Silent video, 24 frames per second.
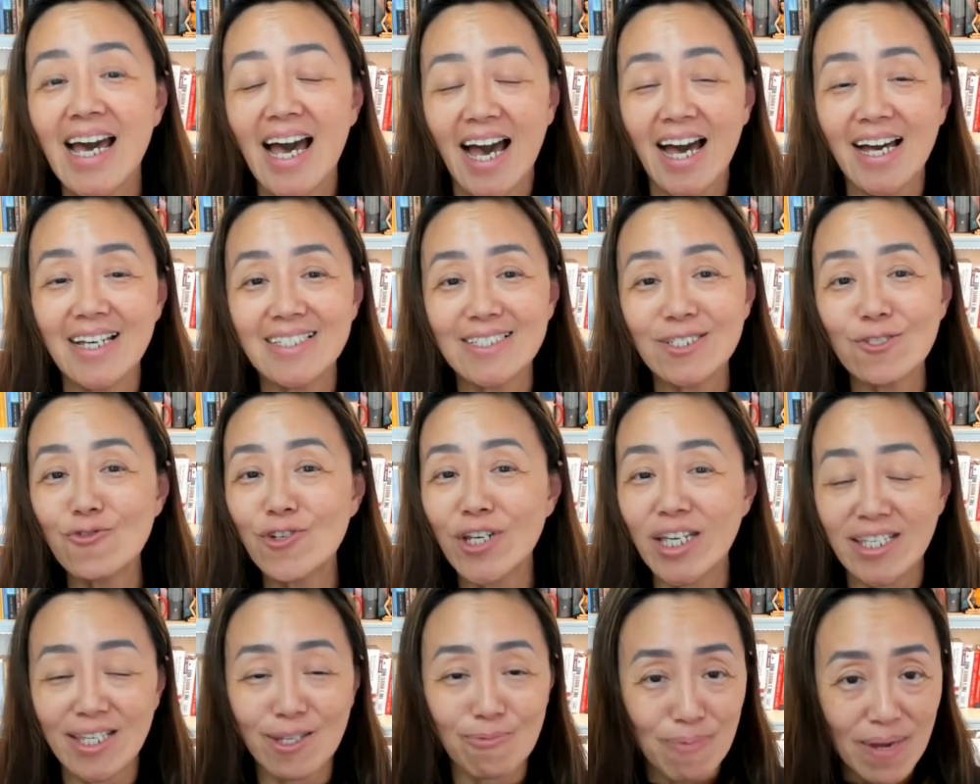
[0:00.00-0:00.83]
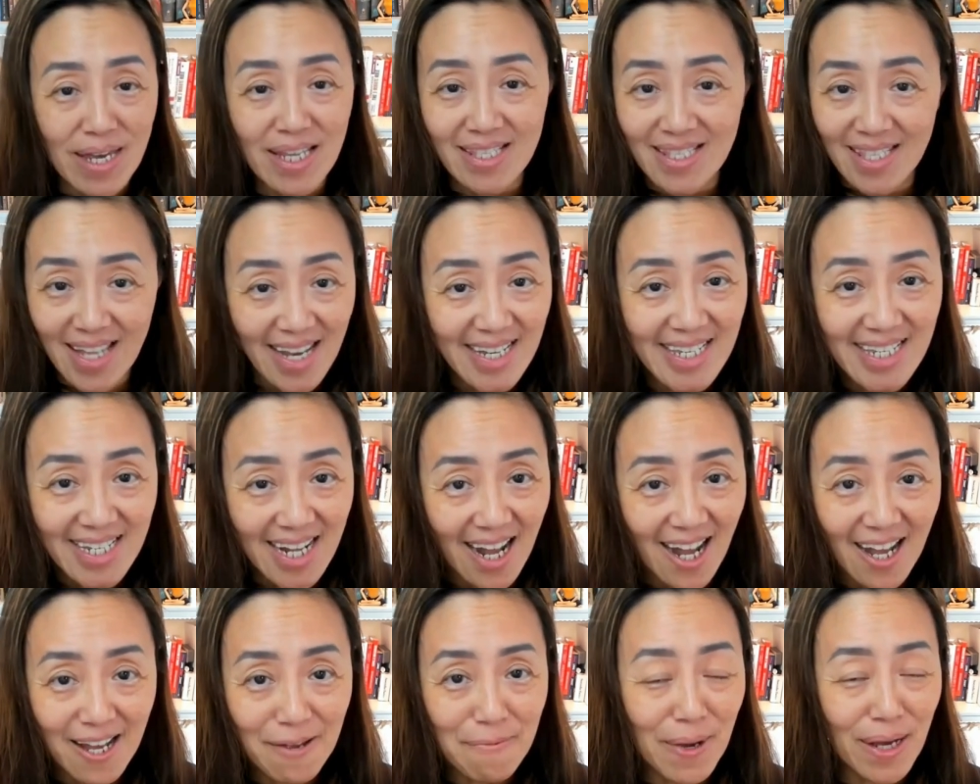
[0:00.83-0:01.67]
and you can spend less
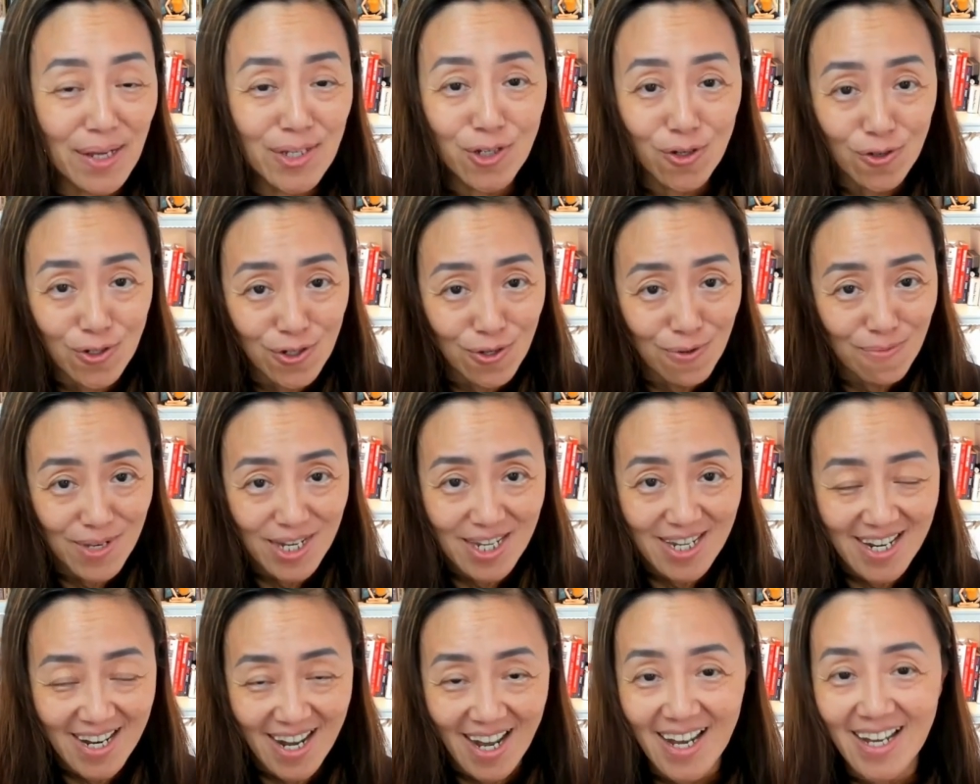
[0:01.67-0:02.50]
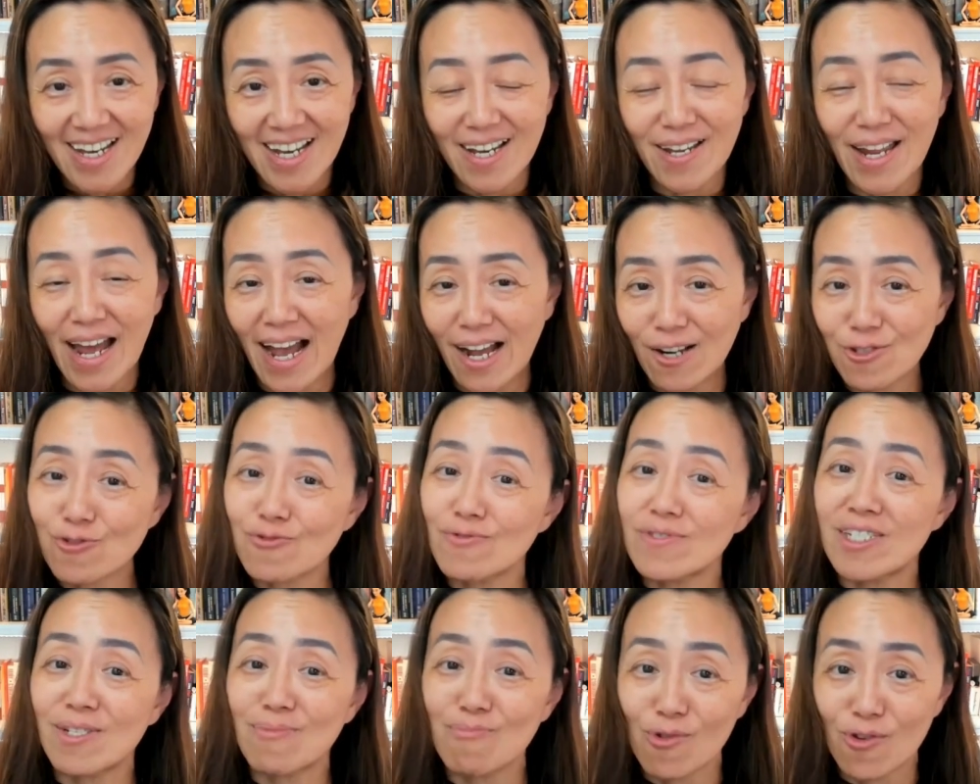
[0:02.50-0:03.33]
time on social media and
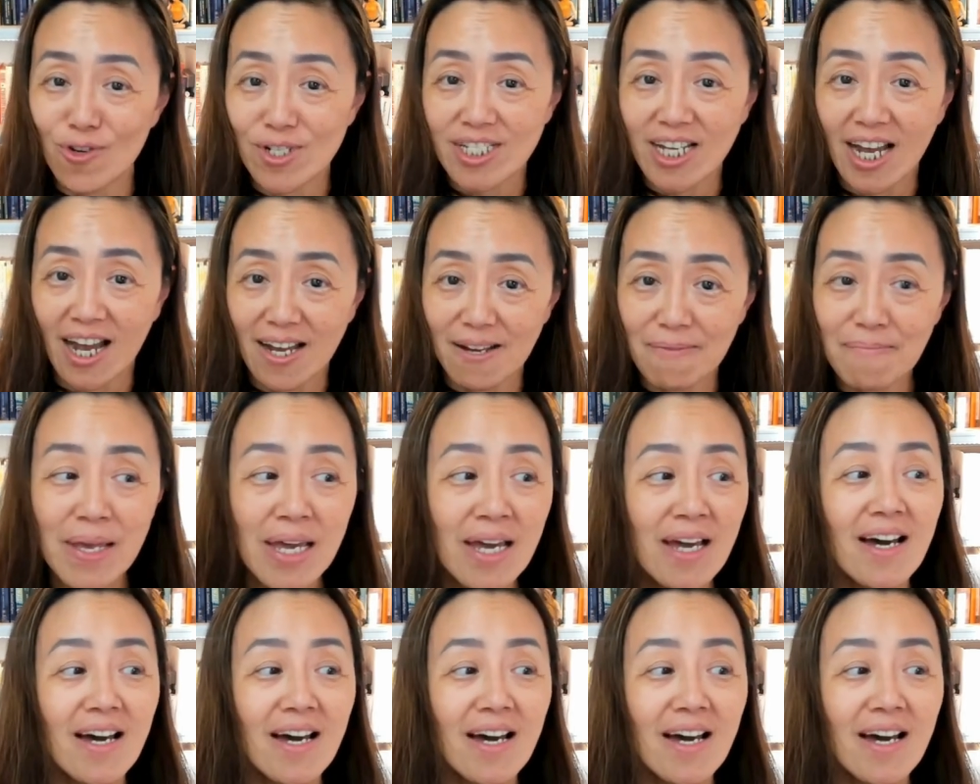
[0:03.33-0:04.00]
actually more time